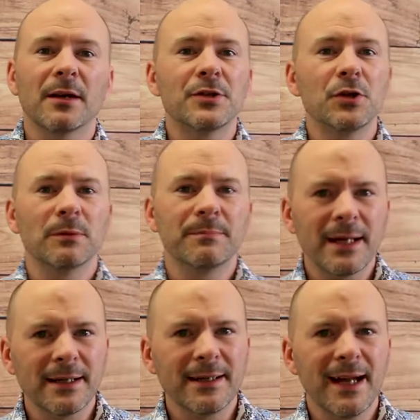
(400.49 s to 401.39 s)
a joint
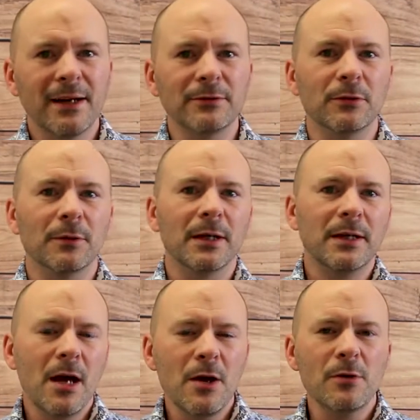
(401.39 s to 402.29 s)
bank account or a
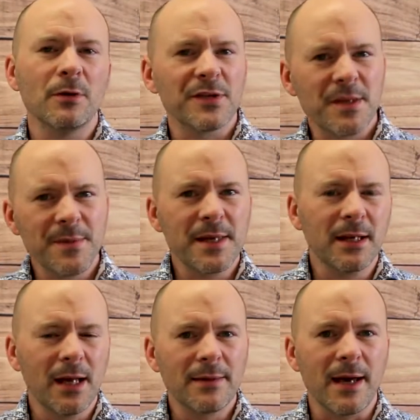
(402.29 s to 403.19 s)
loan or something
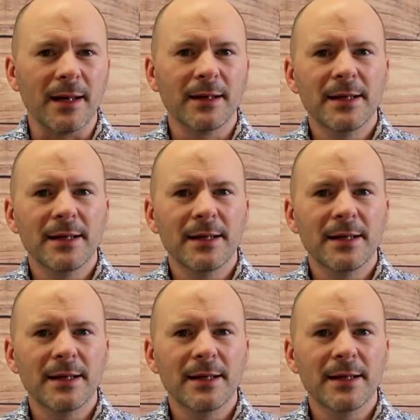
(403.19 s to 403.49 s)
like that.